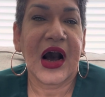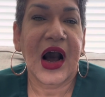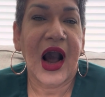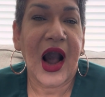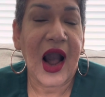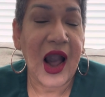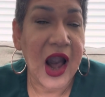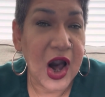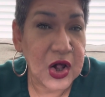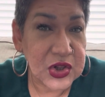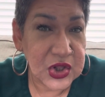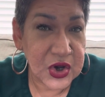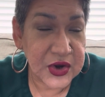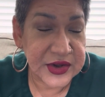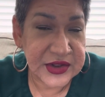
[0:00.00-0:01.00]
How
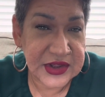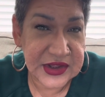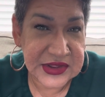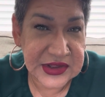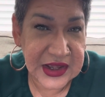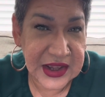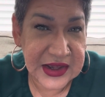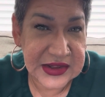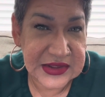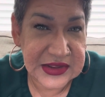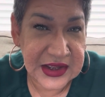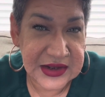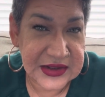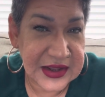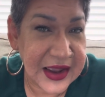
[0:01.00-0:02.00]
long this case
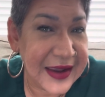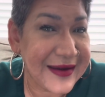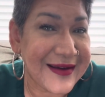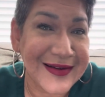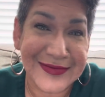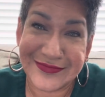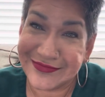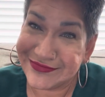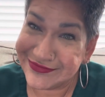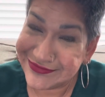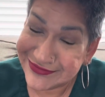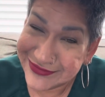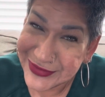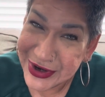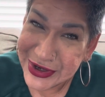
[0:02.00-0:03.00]
can take,
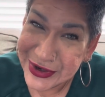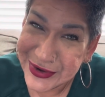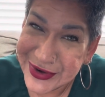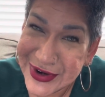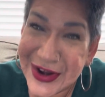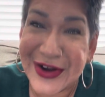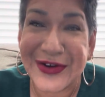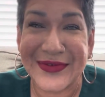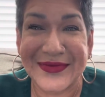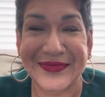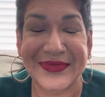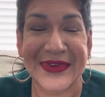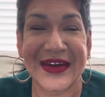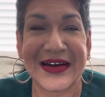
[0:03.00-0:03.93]
we don't know.